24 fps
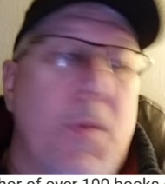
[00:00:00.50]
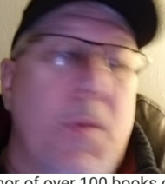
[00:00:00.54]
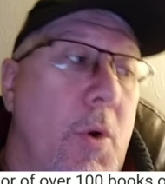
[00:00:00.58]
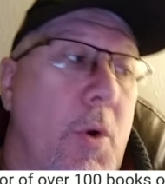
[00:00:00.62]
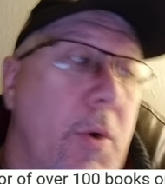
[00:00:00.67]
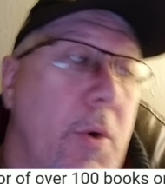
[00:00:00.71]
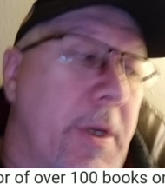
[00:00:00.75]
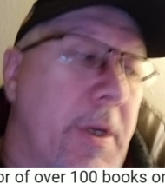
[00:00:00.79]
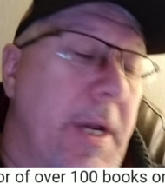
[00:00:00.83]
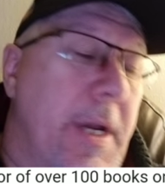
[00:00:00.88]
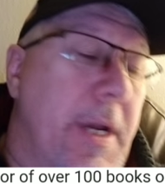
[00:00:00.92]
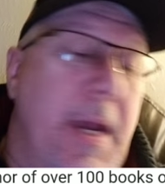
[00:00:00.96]

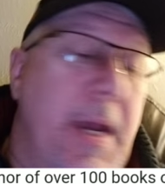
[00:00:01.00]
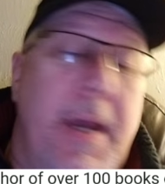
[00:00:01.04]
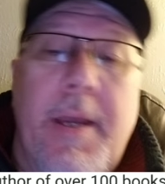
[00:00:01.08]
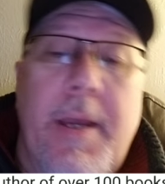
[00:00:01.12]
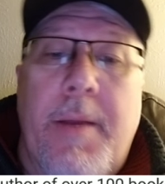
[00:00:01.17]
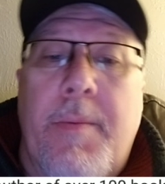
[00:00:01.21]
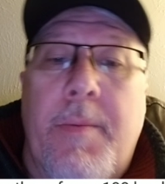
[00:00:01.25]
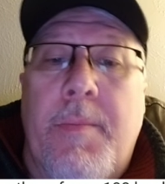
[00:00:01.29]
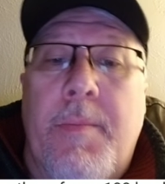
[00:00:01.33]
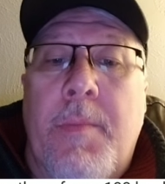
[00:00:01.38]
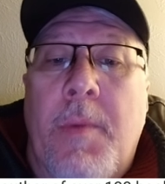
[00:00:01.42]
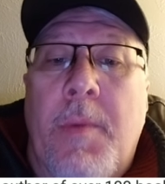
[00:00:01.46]

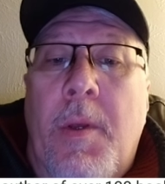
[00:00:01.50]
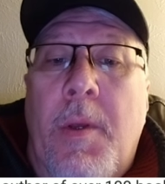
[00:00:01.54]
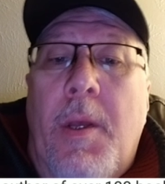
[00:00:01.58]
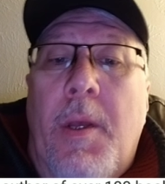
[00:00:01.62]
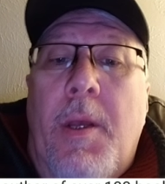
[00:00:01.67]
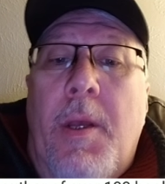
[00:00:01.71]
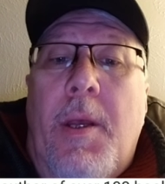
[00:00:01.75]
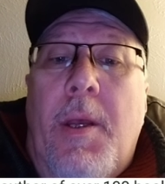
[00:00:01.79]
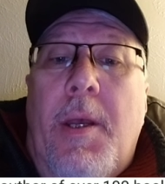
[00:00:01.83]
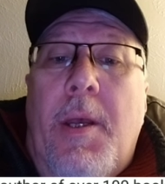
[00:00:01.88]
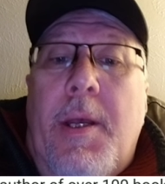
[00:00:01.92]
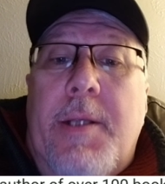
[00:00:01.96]
Okay,
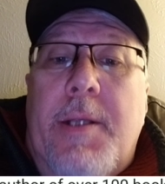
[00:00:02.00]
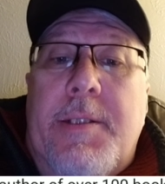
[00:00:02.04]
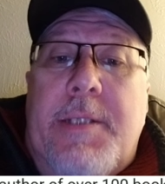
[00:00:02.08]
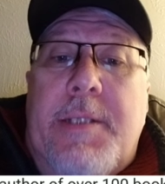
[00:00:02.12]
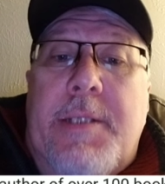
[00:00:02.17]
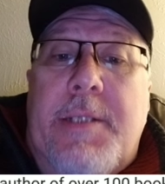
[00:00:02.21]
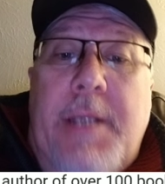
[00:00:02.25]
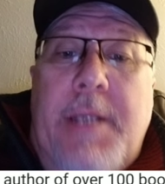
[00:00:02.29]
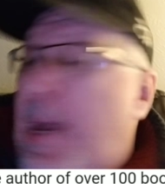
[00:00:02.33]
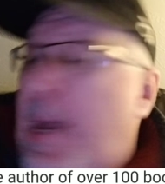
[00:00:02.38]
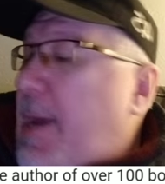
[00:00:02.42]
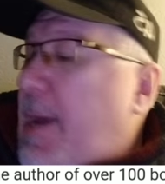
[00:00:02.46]

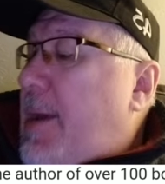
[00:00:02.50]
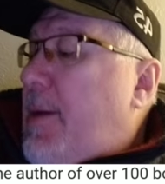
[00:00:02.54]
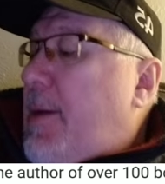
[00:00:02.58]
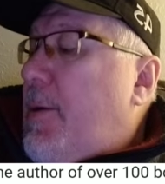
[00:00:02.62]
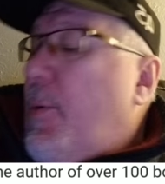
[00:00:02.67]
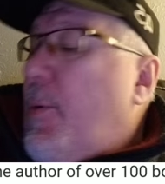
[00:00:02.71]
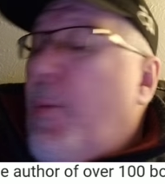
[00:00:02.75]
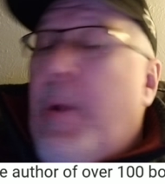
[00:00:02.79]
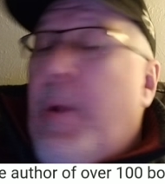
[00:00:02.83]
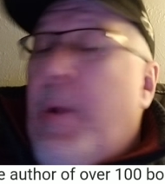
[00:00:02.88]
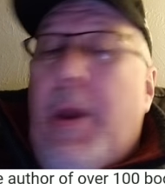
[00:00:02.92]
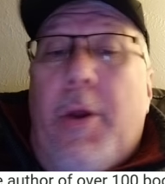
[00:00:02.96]
today
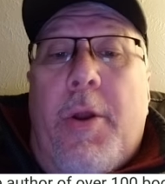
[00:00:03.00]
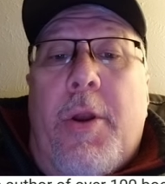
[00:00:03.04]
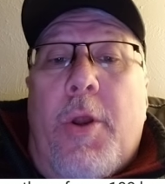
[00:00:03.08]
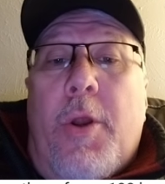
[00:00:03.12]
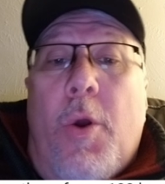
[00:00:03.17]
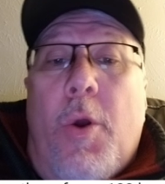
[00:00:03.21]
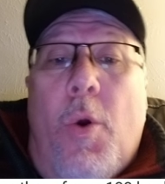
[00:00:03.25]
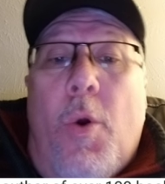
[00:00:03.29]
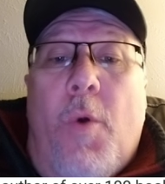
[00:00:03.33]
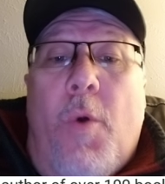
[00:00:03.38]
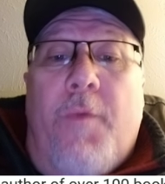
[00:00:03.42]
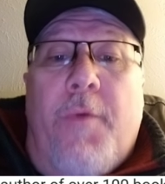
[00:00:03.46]
we are going to
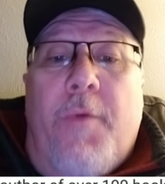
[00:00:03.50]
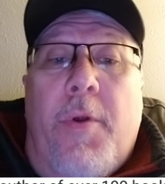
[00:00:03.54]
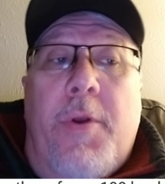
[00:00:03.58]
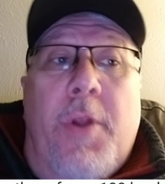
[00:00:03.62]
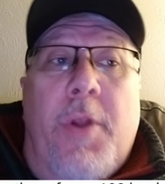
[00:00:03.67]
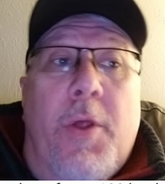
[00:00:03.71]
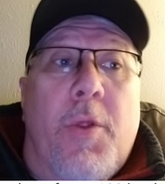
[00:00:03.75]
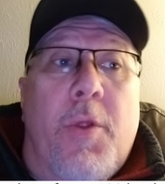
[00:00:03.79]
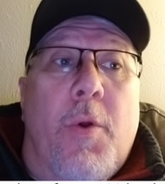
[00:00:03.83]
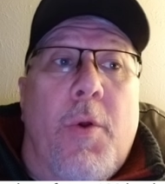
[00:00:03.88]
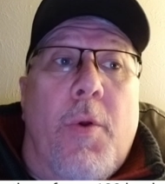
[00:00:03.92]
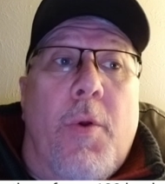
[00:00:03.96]
go over
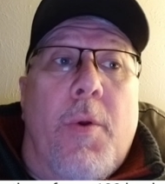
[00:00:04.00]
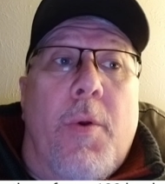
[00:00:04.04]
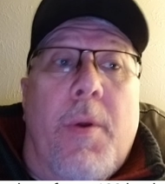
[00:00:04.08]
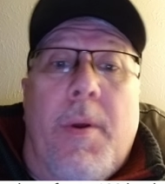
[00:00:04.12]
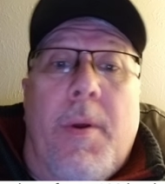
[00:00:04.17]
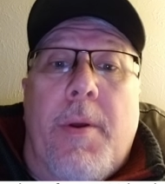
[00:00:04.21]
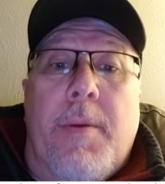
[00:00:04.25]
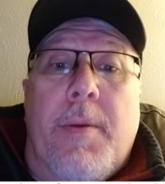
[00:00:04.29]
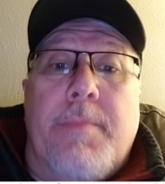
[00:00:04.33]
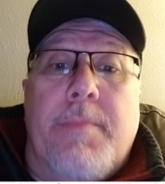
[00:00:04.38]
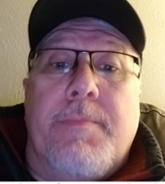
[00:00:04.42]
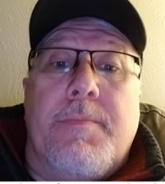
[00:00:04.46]
another
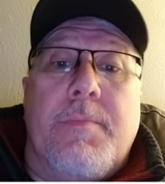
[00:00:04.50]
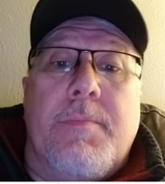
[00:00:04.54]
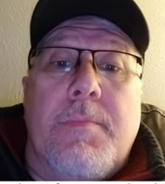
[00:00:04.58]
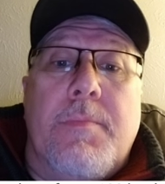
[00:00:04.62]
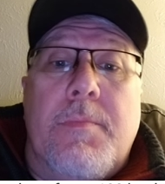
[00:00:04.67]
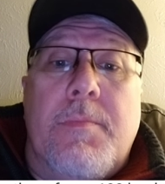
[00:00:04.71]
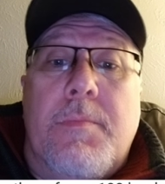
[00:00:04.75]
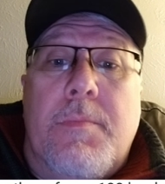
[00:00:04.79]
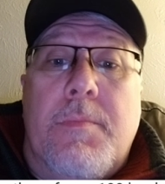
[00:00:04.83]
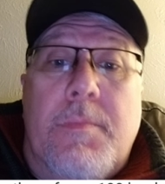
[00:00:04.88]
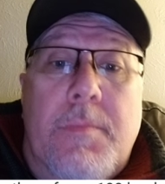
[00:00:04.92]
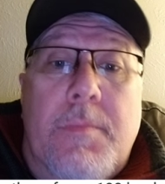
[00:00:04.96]

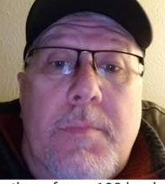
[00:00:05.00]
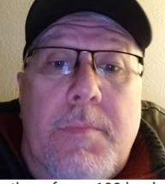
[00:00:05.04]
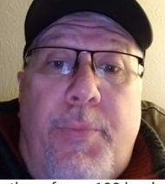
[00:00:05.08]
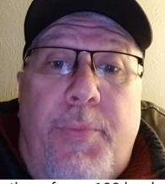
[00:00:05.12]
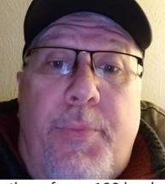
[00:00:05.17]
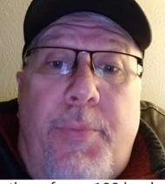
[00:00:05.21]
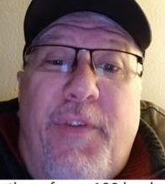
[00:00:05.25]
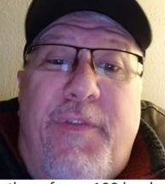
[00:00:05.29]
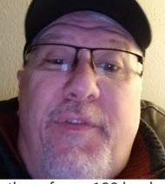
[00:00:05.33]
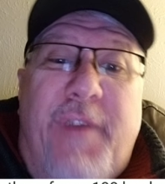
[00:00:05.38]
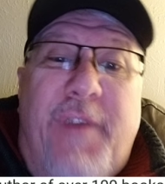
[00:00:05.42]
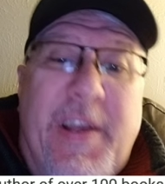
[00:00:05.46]

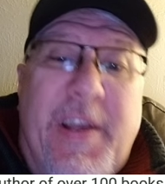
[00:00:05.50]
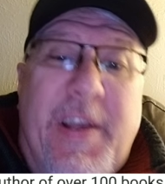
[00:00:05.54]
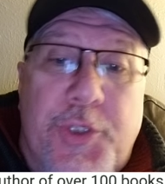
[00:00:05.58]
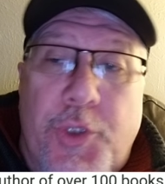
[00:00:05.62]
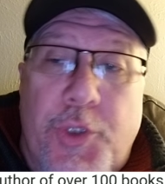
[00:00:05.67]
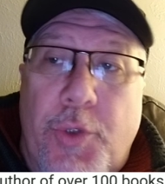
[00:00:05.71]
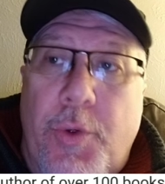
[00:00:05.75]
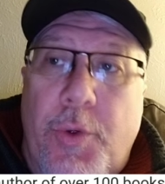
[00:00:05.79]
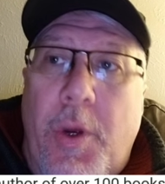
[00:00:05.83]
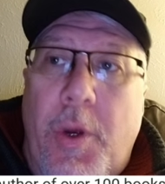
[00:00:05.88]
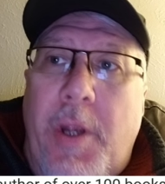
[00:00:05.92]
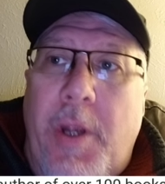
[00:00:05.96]

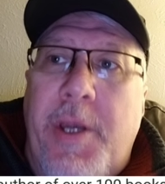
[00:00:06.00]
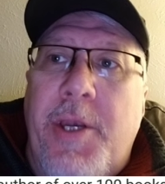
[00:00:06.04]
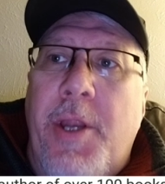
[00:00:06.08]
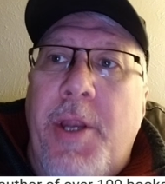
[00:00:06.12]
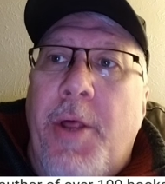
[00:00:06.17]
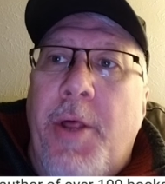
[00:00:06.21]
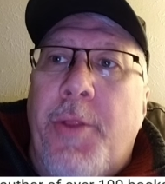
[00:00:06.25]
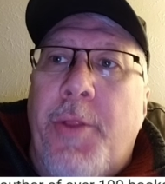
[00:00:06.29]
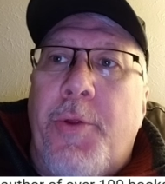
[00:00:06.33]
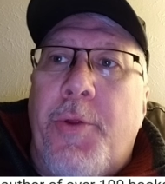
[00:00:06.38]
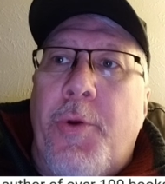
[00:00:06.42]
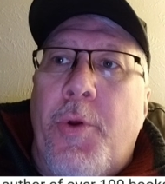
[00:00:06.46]
professor,
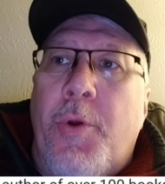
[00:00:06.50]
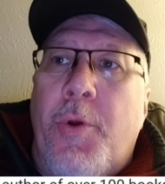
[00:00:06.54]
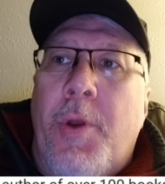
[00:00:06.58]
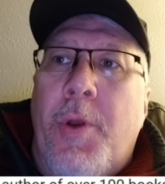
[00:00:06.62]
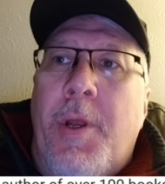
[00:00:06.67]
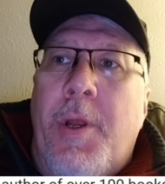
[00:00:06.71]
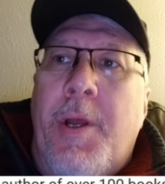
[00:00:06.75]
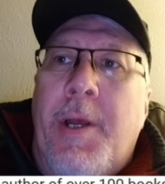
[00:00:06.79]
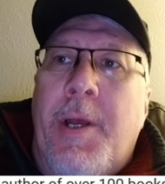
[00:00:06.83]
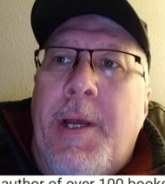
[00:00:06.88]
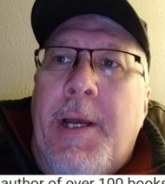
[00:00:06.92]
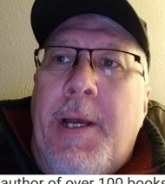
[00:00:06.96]
another
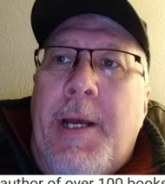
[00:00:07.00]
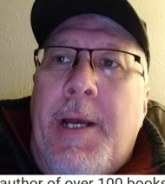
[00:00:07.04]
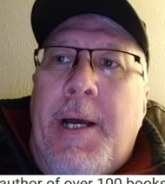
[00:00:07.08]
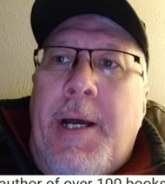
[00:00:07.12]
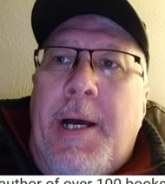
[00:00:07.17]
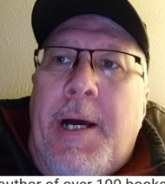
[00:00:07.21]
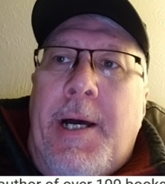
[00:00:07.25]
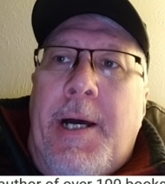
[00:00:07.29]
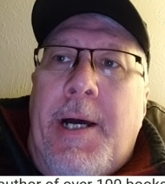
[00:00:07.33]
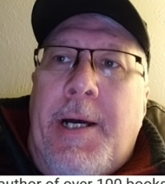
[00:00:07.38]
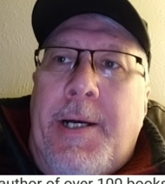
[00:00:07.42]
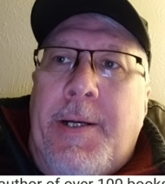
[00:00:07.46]

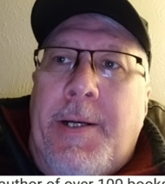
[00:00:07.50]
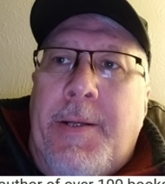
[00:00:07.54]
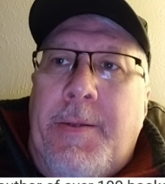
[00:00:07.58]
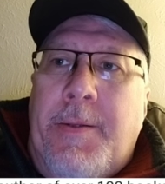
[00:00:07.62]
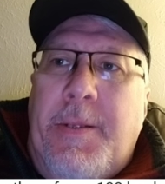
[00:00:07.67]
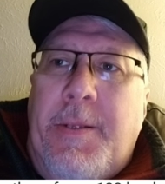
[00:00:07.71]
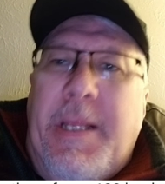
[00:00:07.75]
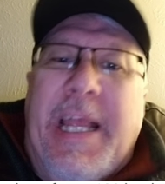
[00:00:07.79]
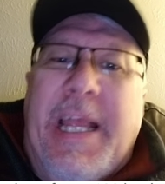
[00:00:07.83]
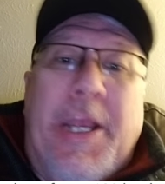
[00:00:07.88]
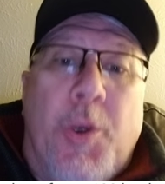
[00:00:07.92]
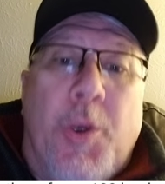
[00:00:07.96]

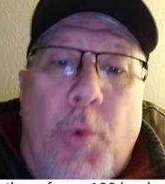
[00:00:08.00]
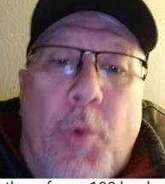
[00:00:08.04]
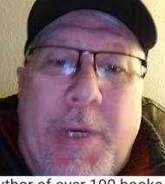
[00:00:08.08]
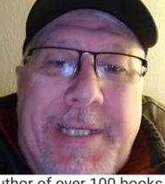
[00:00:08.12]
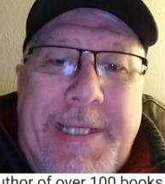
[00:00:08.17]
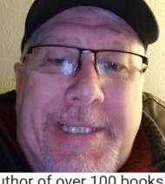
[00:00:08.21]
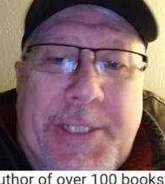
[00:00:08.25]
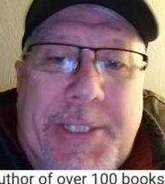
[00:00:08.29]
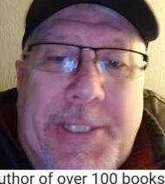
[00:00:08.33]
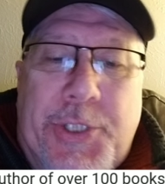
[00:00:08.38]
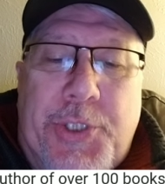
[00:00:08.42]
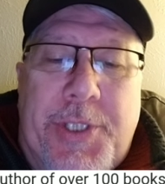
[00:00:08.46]

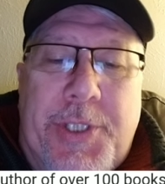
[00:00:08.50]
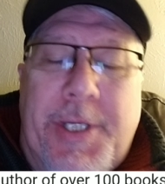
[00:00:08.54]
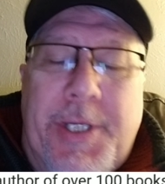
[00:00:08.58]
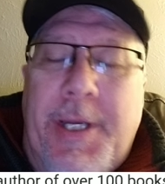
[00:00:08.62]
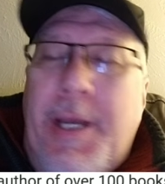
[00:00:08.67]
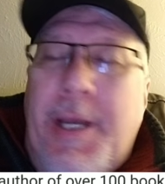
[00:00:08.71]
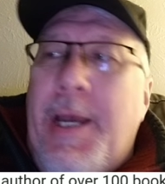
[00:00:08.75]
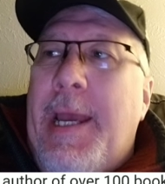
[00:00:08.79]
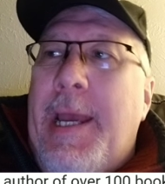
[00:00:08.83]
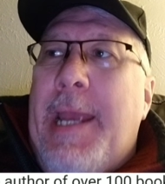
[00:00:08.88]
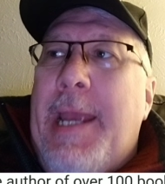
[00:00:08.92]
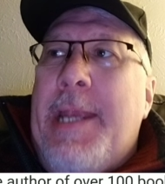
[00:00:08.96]
linguist,
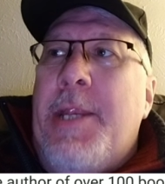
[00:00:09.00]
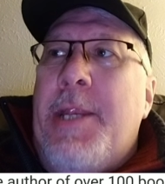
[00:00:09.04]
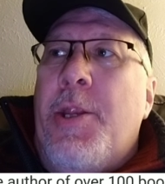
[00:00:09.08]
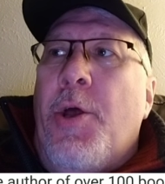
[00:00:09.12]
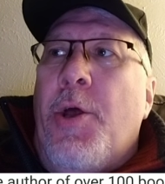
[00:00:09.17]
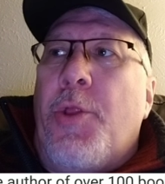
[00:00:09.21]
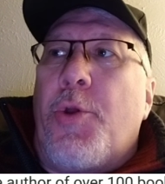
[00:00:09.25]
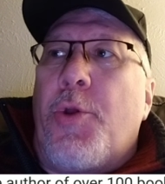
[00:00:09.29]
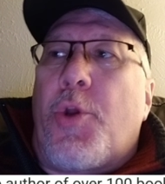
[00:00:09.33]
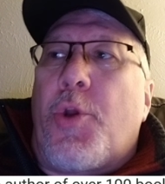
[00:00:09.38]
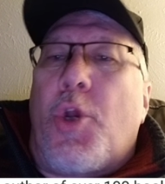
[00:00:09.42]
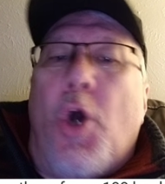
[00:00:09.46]

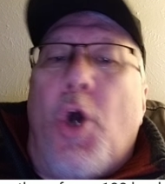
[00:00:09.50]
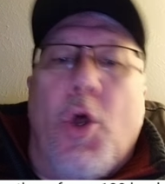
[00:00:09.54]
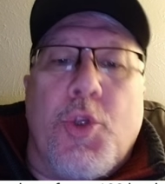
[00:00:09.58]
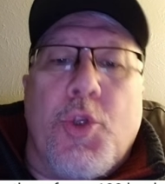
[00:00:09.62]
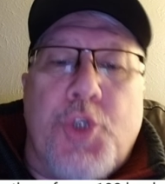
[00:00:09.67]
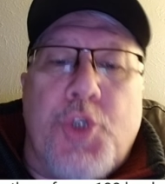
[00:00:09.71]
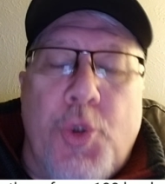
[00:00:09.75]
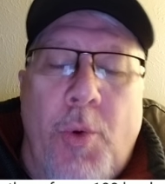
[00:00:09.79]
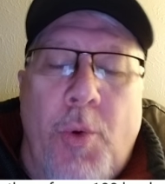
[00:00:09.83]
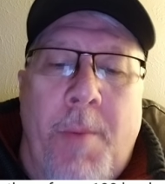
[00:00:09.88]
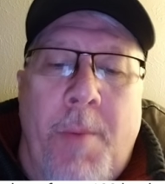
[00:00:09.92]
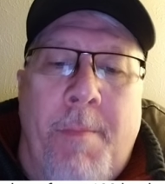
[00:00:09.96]
another
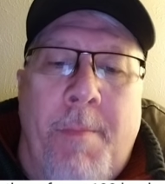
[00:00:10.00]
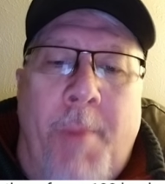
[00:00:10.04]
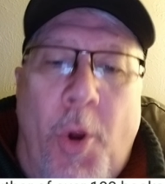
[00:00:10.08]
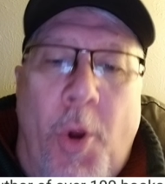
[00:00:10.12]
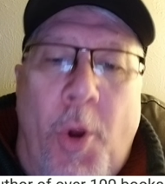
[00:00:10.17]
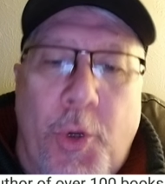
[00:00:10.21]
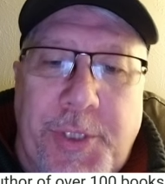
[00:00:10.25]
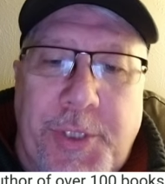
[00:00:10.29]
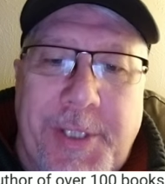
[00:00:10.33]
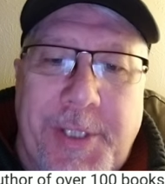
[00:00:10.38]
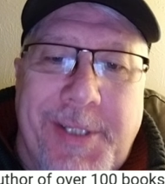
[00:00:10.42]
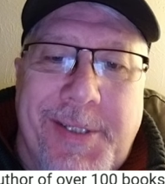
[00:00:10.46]
cultural
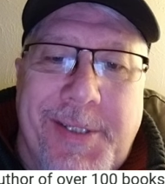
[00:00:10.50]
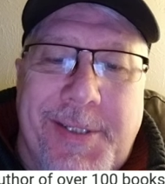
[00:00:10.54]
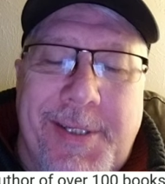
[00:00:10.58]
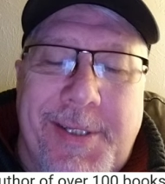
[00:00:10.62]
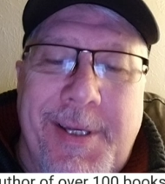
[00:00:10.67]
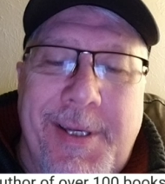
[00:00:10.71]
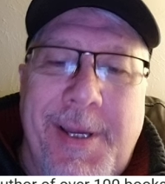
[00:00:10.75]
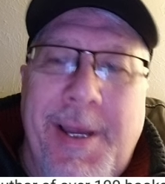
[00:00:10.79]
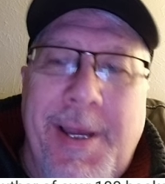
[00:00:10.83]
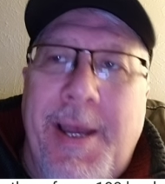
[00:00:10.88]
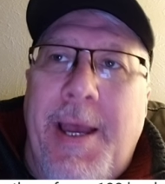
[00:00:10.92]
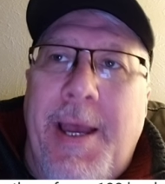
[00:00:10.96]
Marxist,